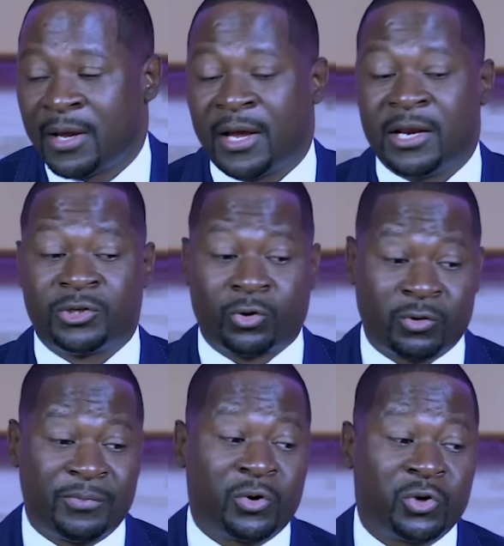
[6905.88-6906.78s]
And it's also
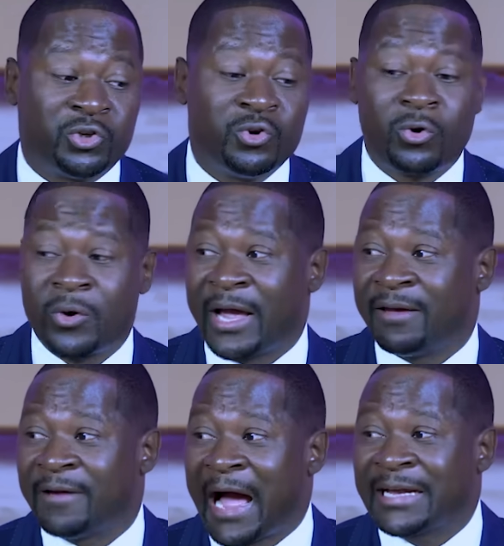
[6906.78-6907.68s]
because you no longer
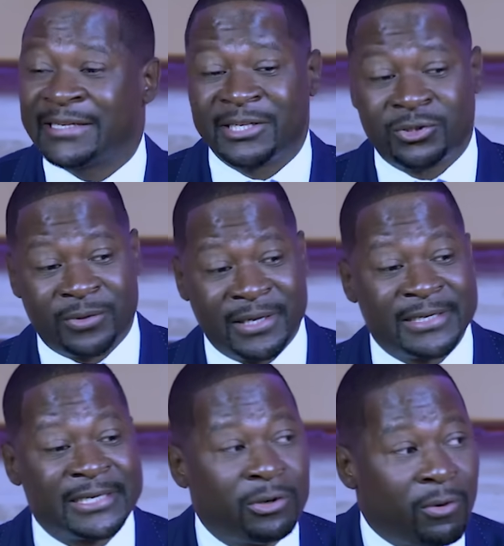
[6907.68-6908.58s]
have access to the
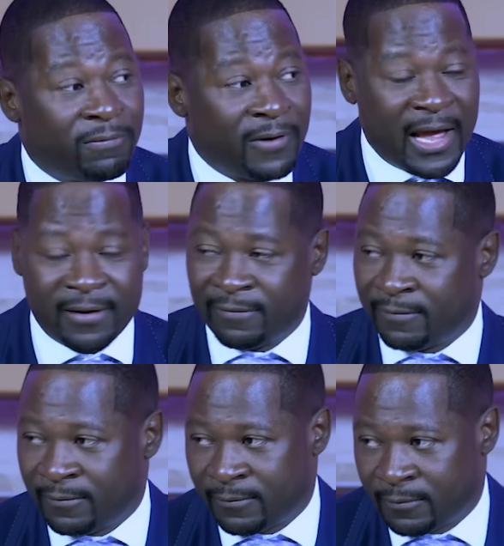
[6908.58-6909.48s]
tree of
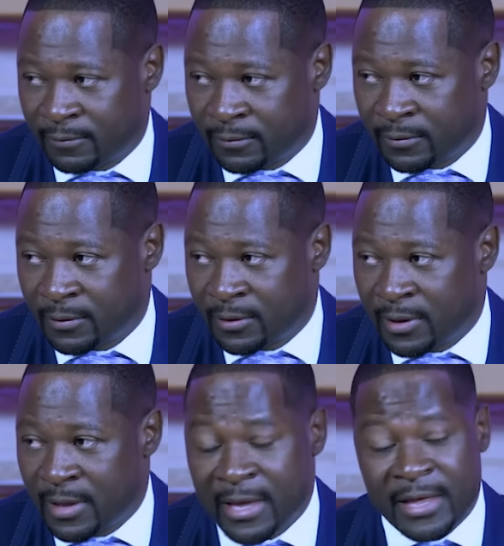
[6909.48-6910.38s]
life
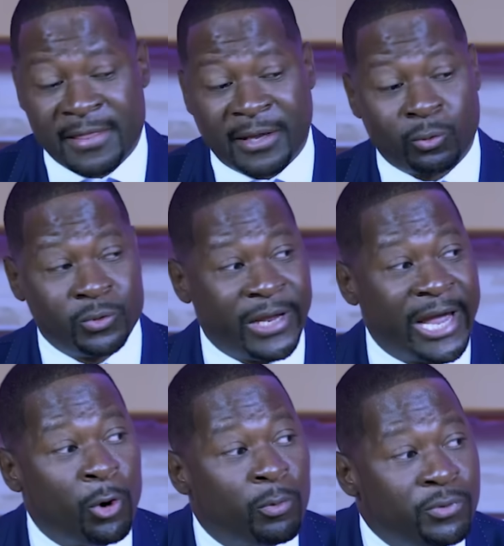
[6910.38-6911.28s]
that would
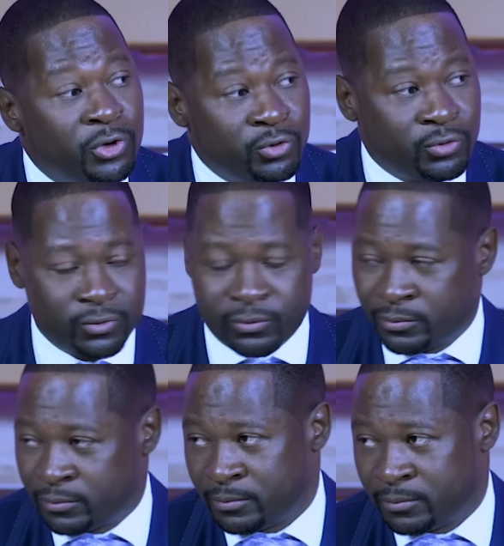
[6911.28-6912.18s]
help you.
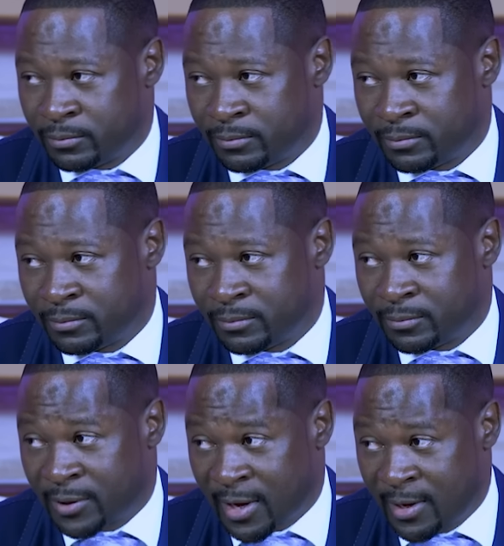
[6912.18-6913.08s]

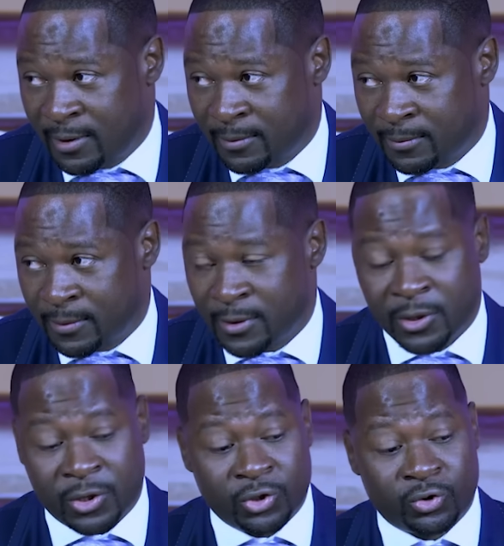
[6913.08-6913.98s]
Okay?
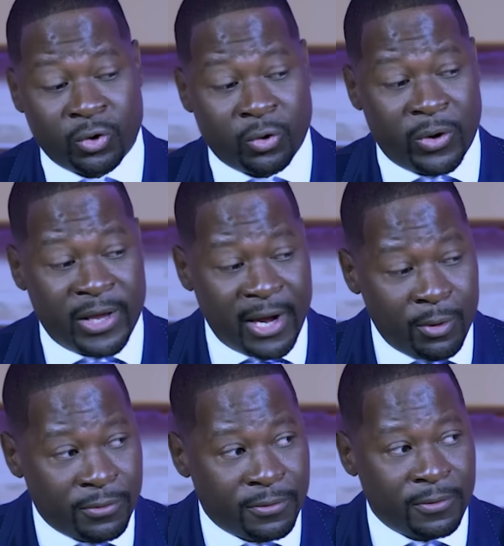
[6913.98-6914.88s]
So your
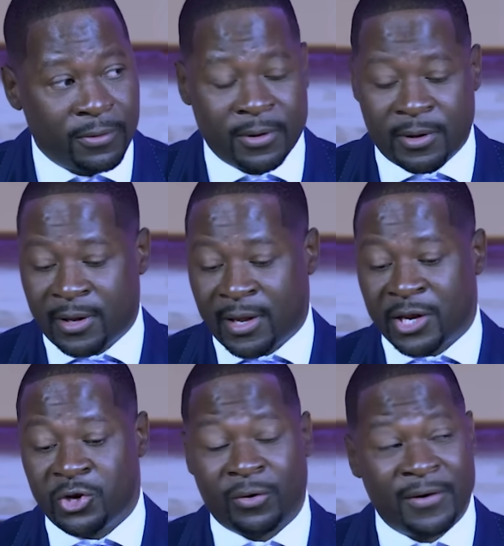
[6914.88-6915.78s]
health
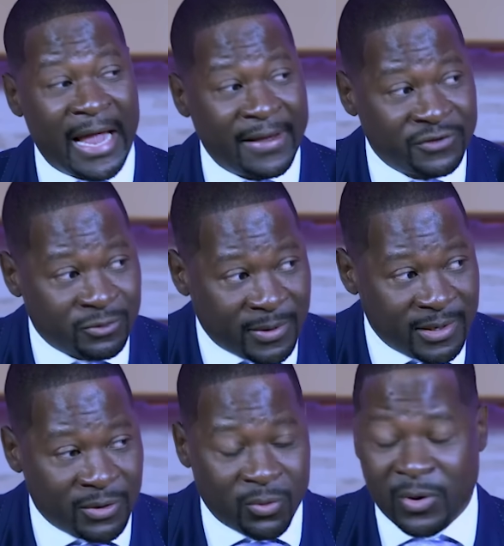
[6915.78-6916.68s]
and your lifespan
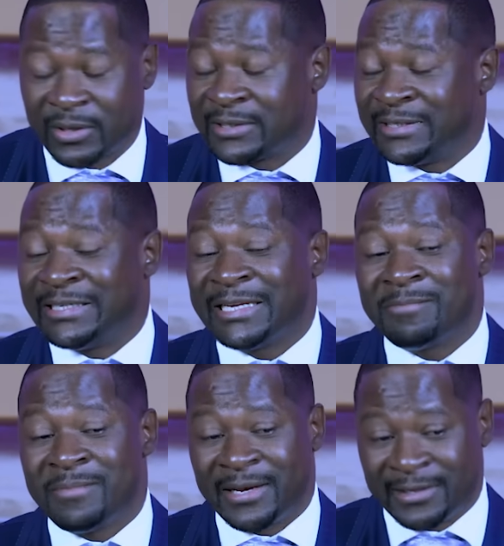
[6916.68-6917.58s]
was
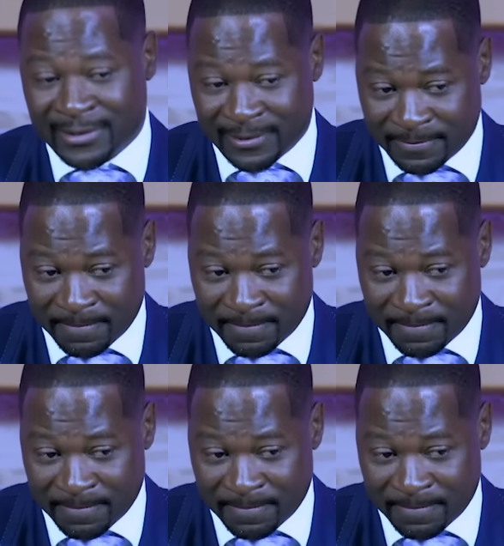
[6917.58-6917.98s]
determined